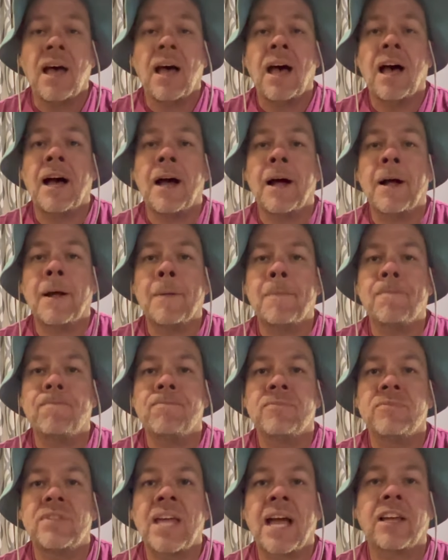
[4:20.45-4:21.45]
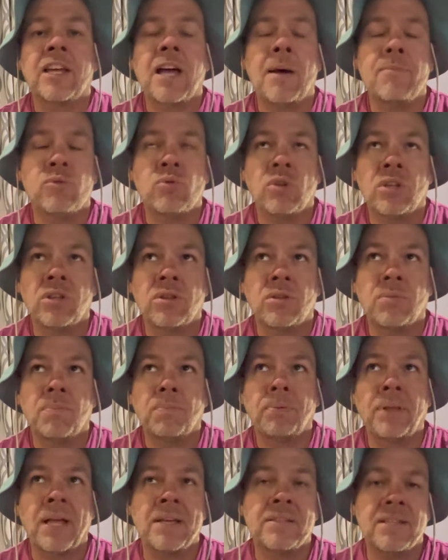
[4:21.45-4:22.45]
That comes with
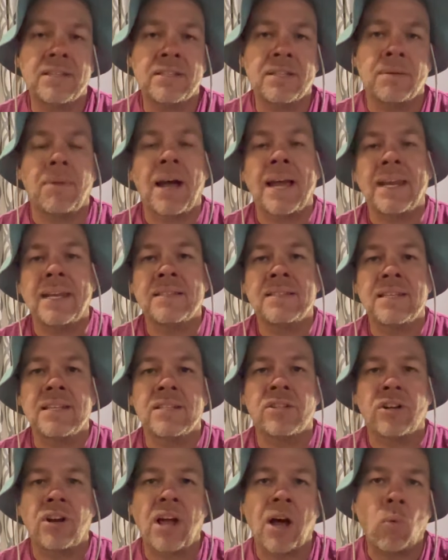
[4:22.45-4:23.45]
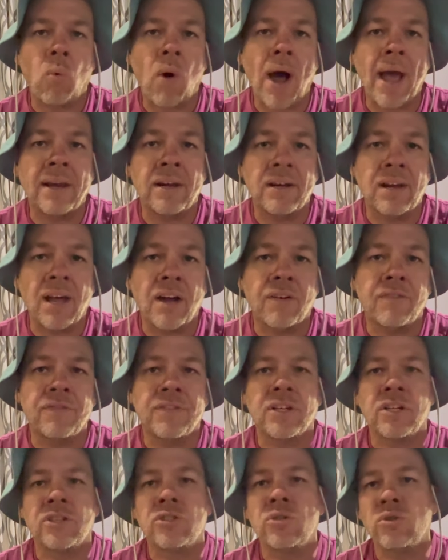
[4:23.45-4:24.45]
pluses and minuses. They're not wide enough,
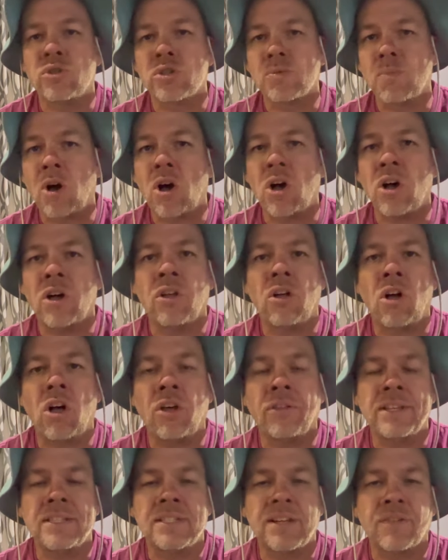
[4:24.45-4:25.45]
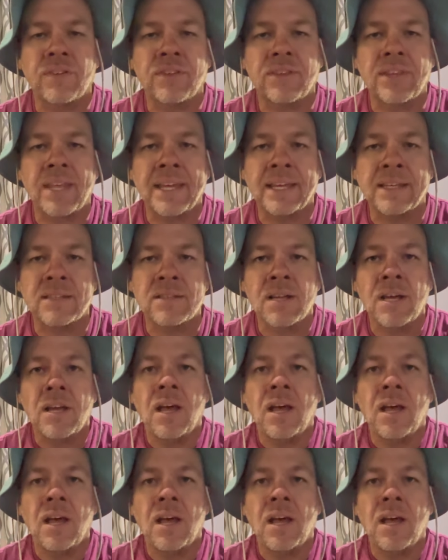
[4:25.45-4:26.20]
they're too small, all these different things.